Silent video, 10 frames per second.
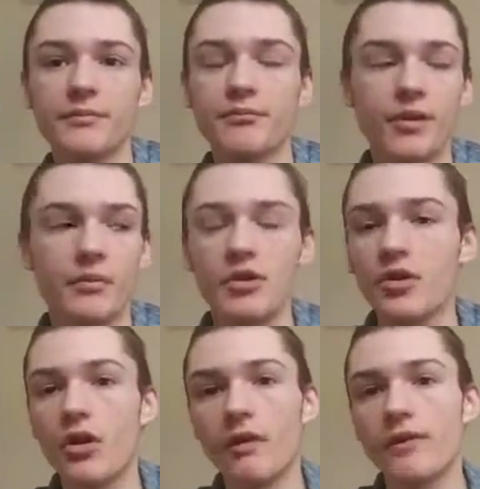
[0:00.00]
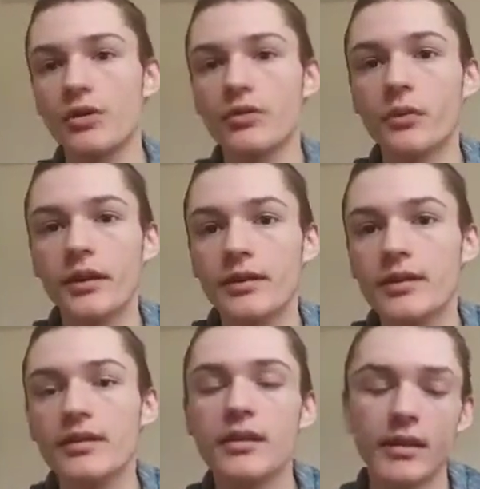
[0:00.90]
pretty much all of our
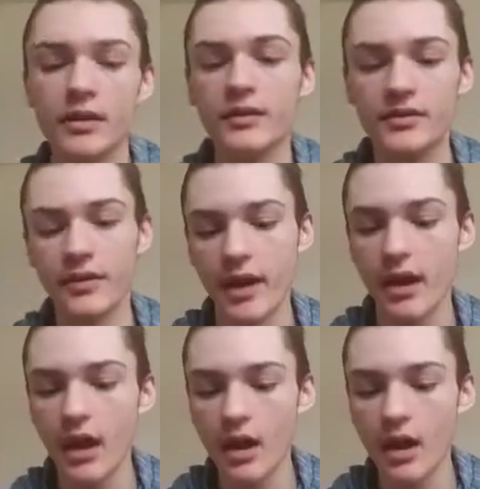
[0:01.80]
joints. So yeah,